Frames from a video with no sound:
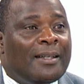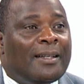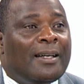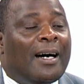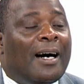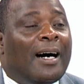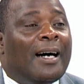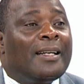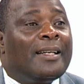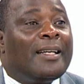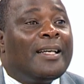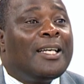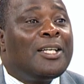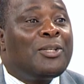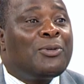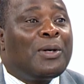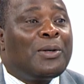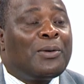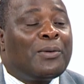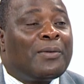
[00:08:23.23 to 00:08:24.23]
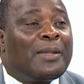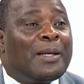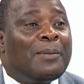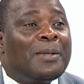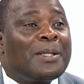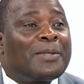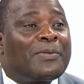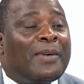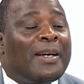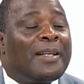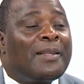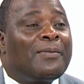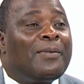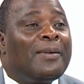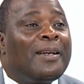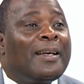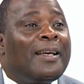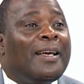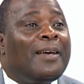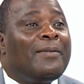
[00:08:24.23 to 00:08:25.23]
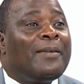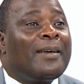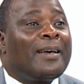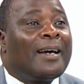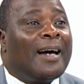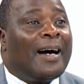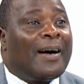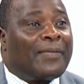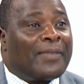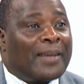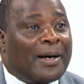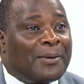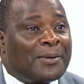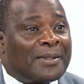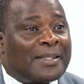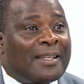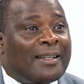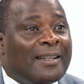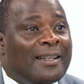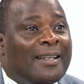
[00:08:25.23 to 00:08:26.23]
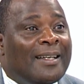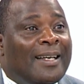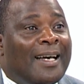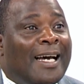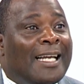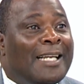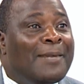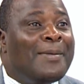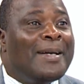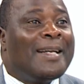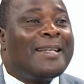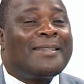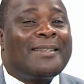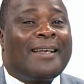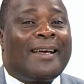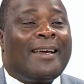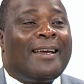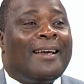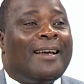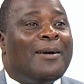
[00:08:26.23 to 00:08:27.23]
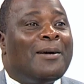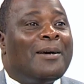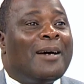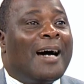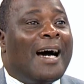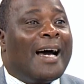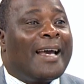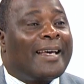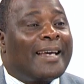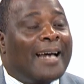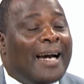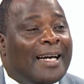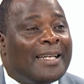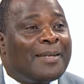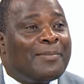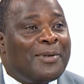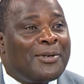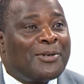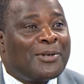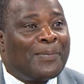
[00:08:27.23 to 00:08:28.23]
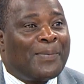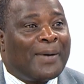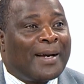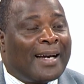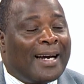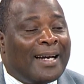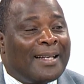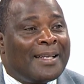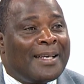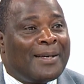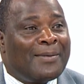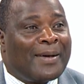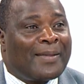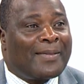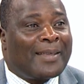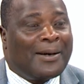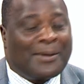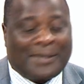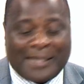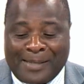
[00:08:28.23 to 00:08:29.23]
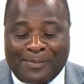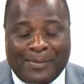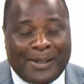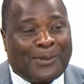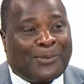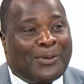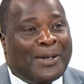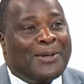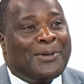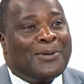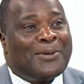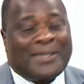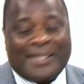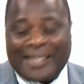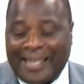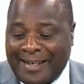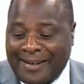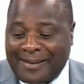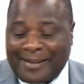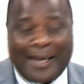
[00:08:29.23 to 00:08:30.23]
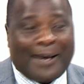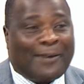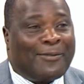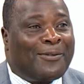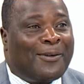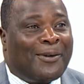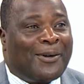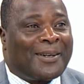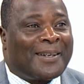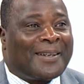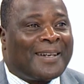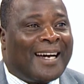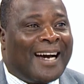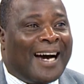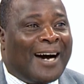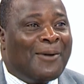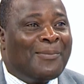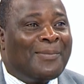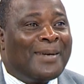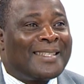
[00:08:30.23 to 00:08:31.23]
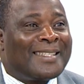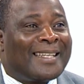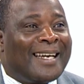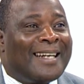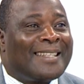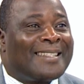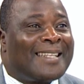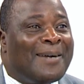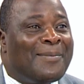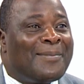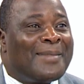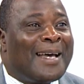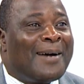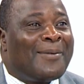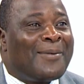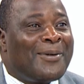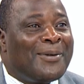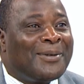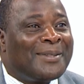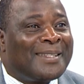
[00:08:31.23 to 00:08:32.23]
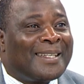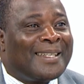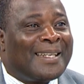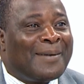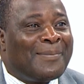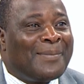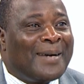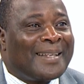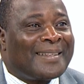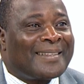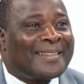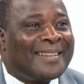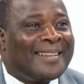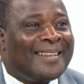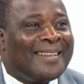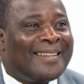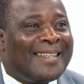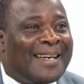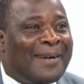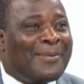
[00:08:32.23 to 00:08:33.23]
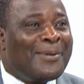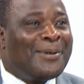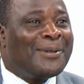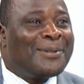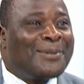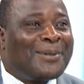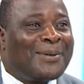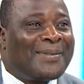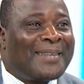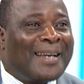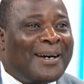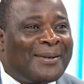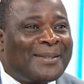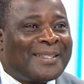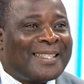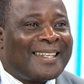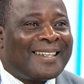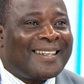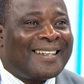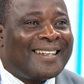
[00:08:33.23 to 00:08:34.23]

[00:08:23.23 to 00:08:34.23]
and each one of them is faithfully giving 1,000, and many say, I can't, Bishop, I can't give 1,000. But when you check their phone, how much airtime they have used in a month, they have used 2,000. But